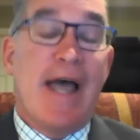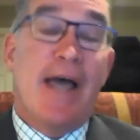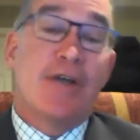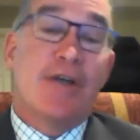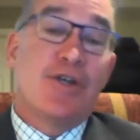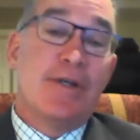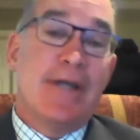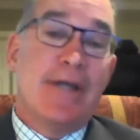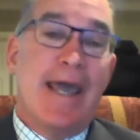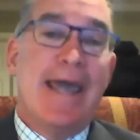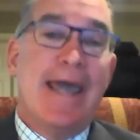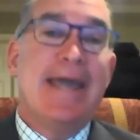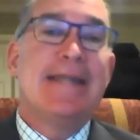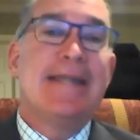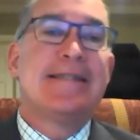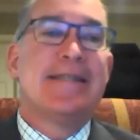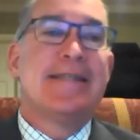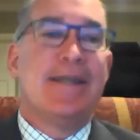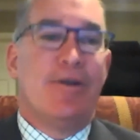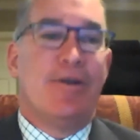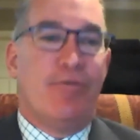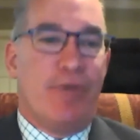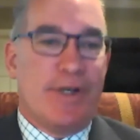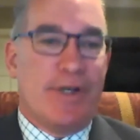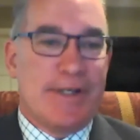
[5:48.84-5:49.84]
18
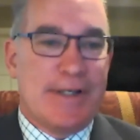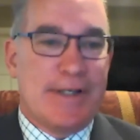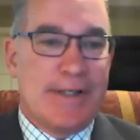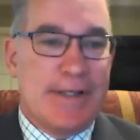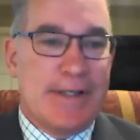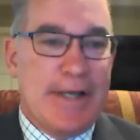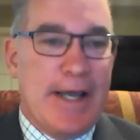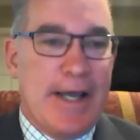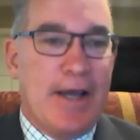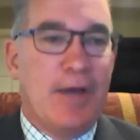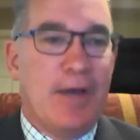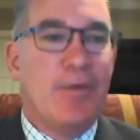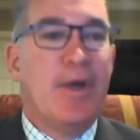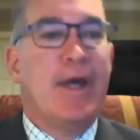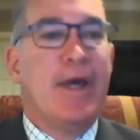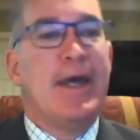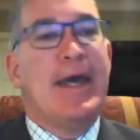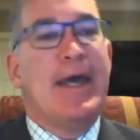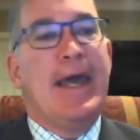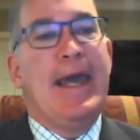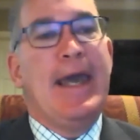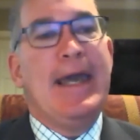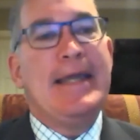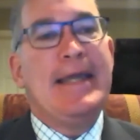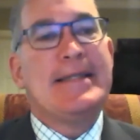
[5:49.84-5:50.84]
risks now,
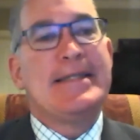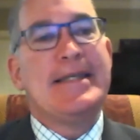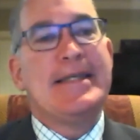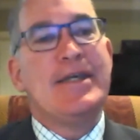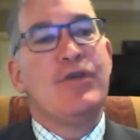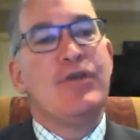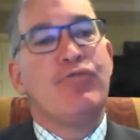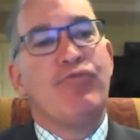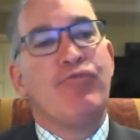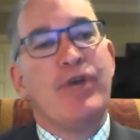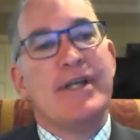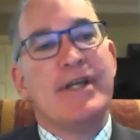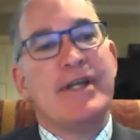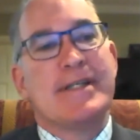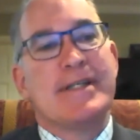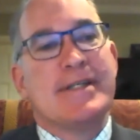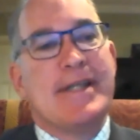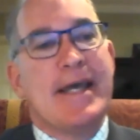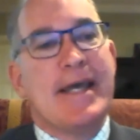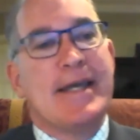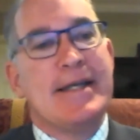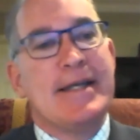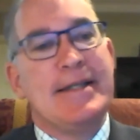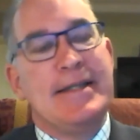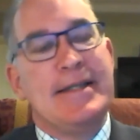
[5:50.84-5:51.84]
18 risks that
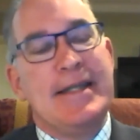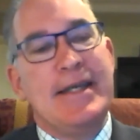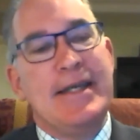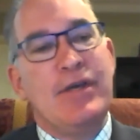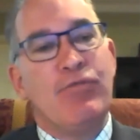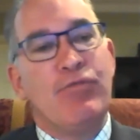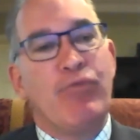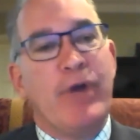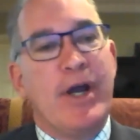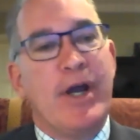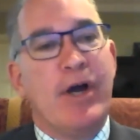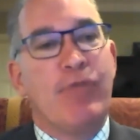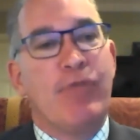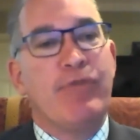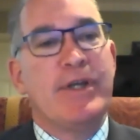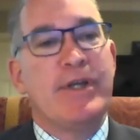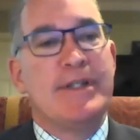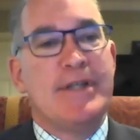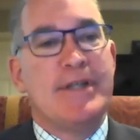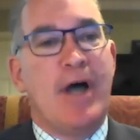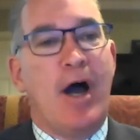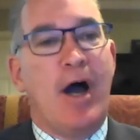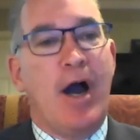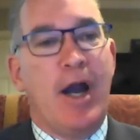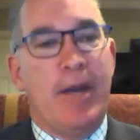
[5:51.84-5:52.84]
can derail
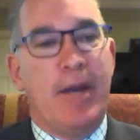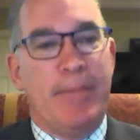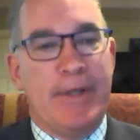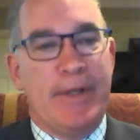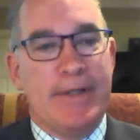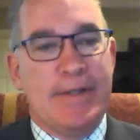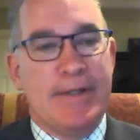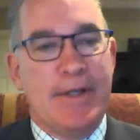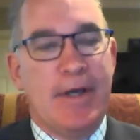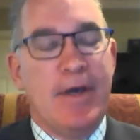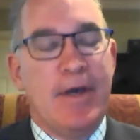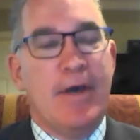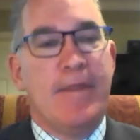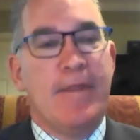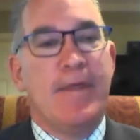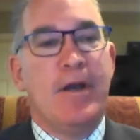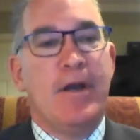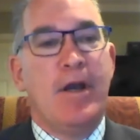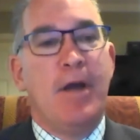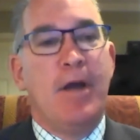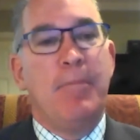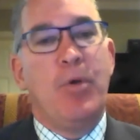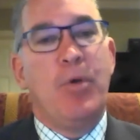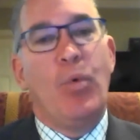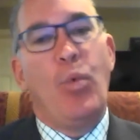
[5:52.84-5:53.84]
retirement. The
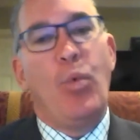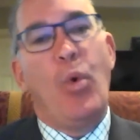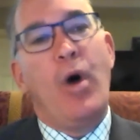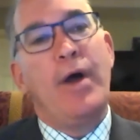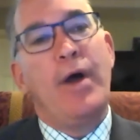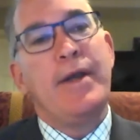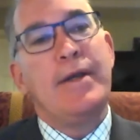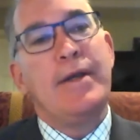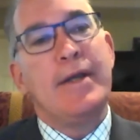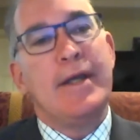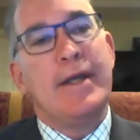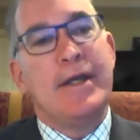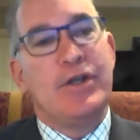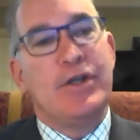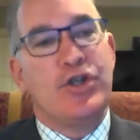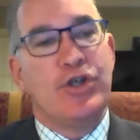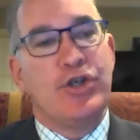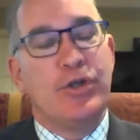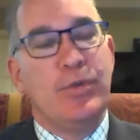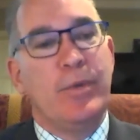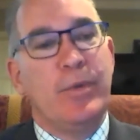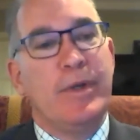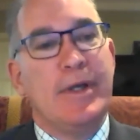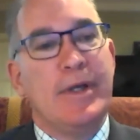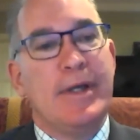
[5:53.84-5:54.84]
number one issue
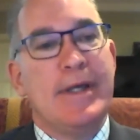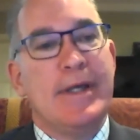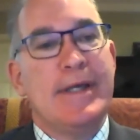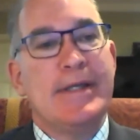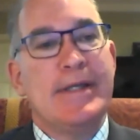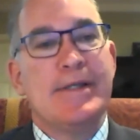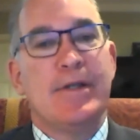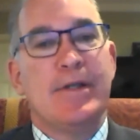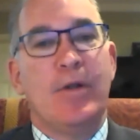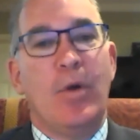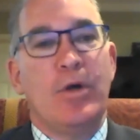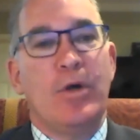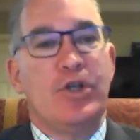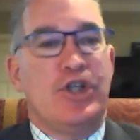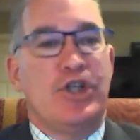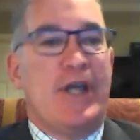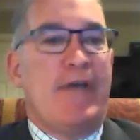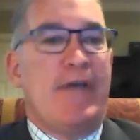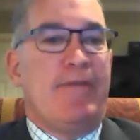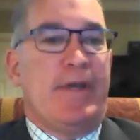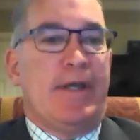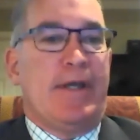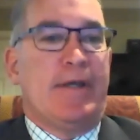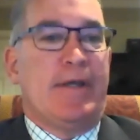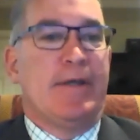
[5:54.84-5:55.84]
is
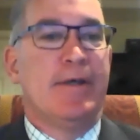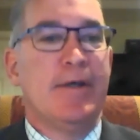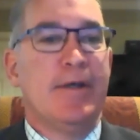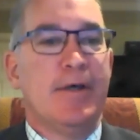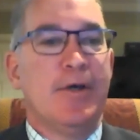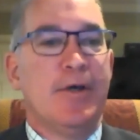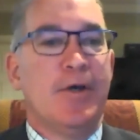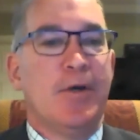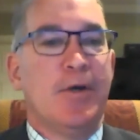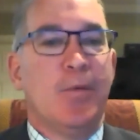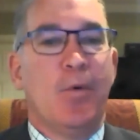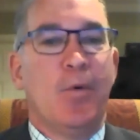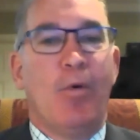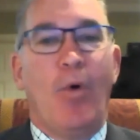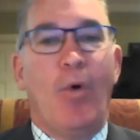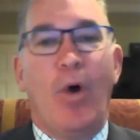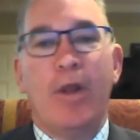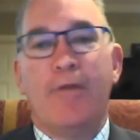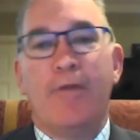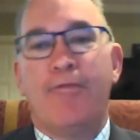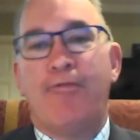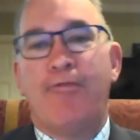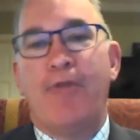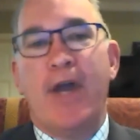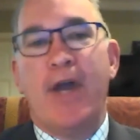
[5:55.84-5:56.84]
longevity. We're all
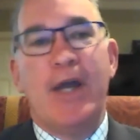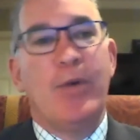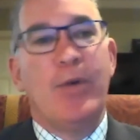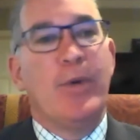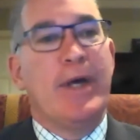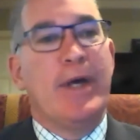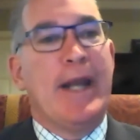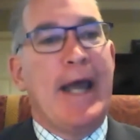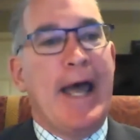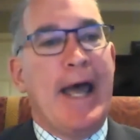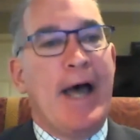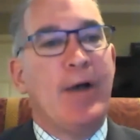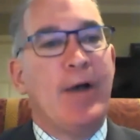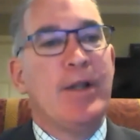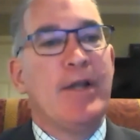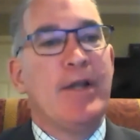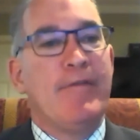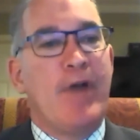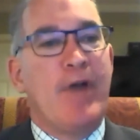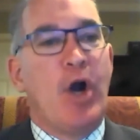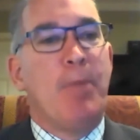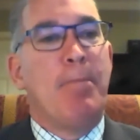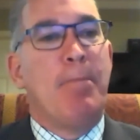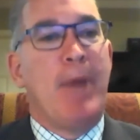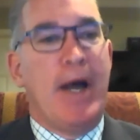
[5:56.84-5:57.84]
afraid we're going to outlive
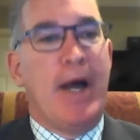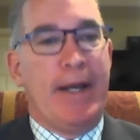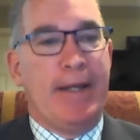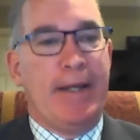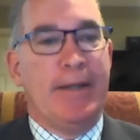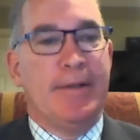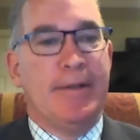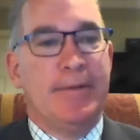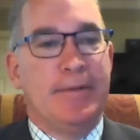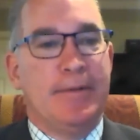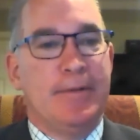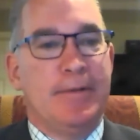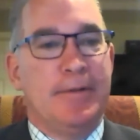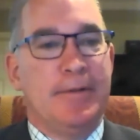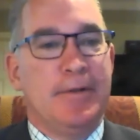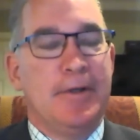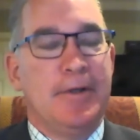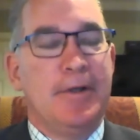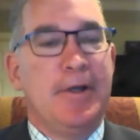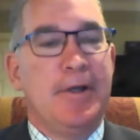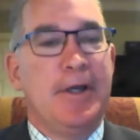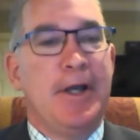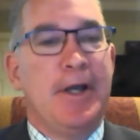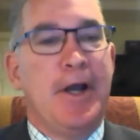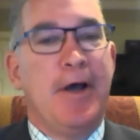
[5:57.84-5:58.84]
our money.
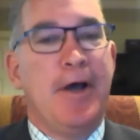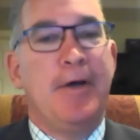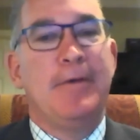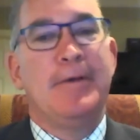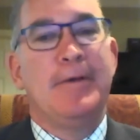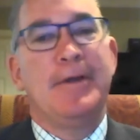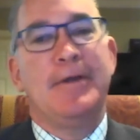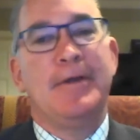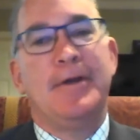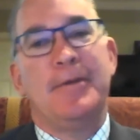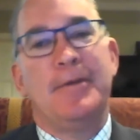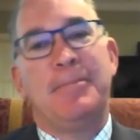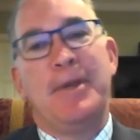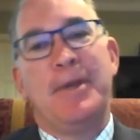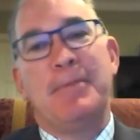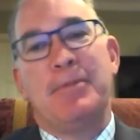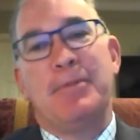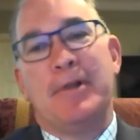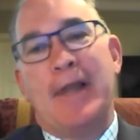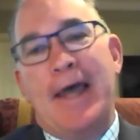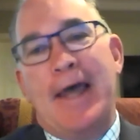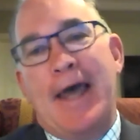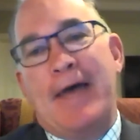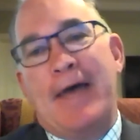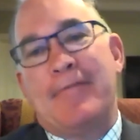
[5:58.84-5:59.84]
People
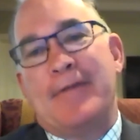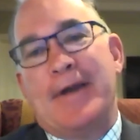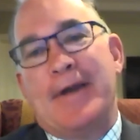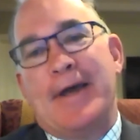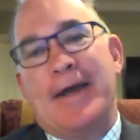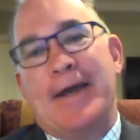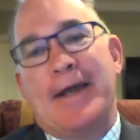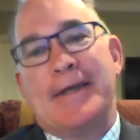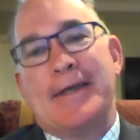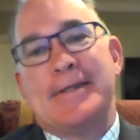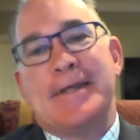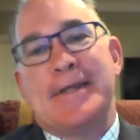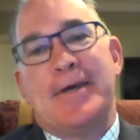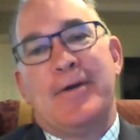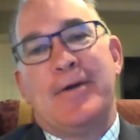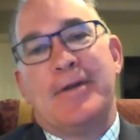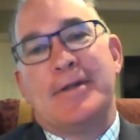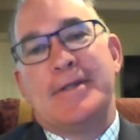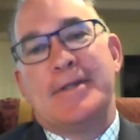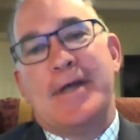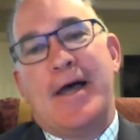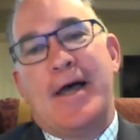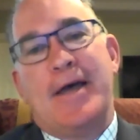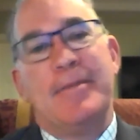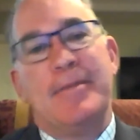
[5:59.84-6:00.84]
laugh, and I say it all
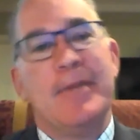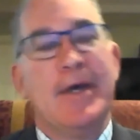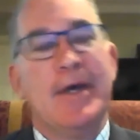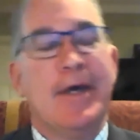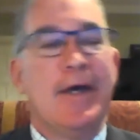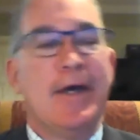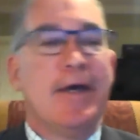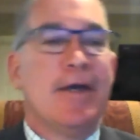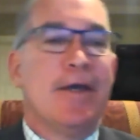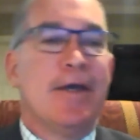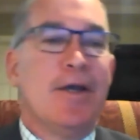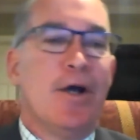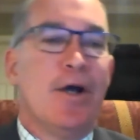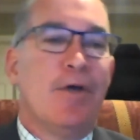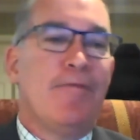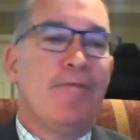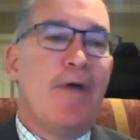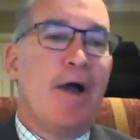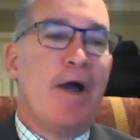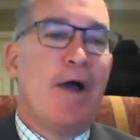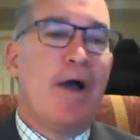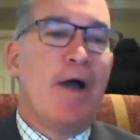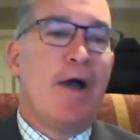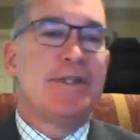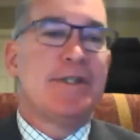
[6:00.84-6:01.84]
the time. If I
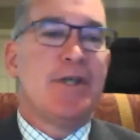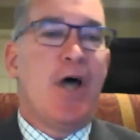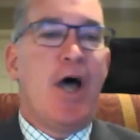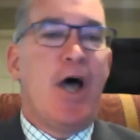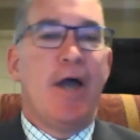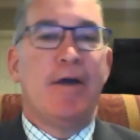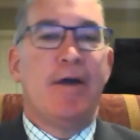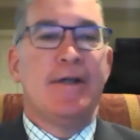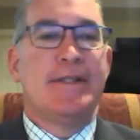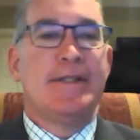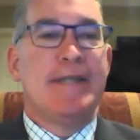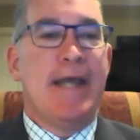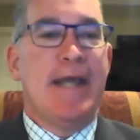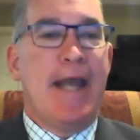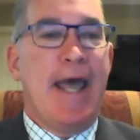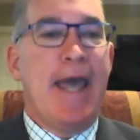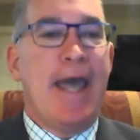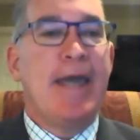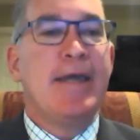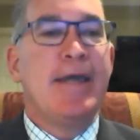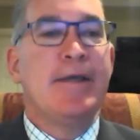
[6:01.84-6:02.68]
retire today,